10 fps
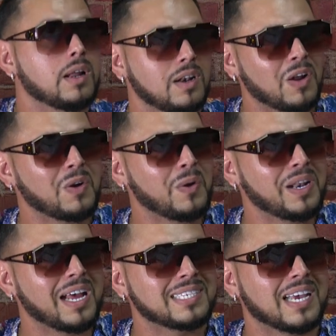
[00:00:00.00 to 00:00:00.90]
not
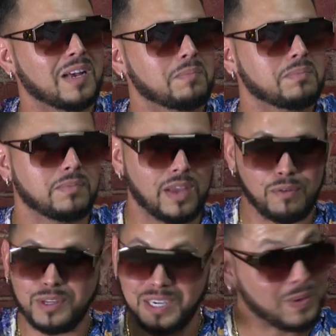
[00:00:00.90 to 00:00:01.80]
knowing that um,
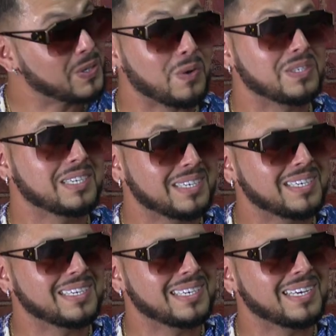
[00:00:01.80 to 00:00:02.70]
everything was out.
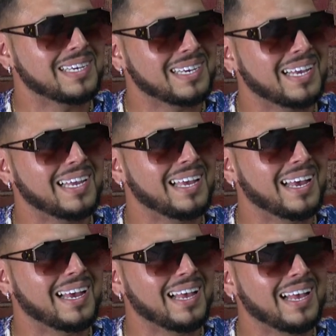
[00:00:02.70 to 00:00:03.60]
Uh huh.
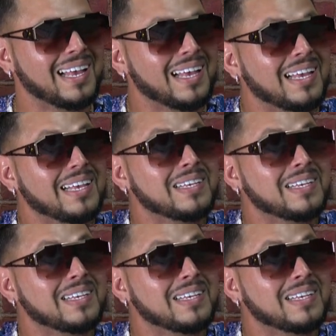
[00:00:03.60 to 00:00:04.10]
Yeah. Okay.